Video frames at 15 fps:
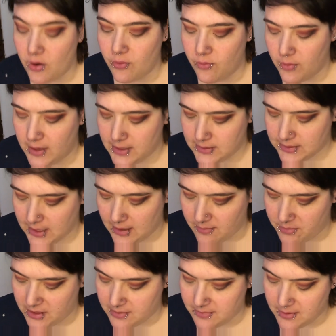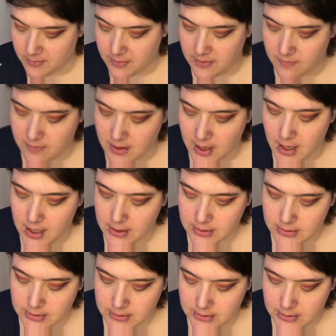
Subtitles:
what kind of pigment we've got.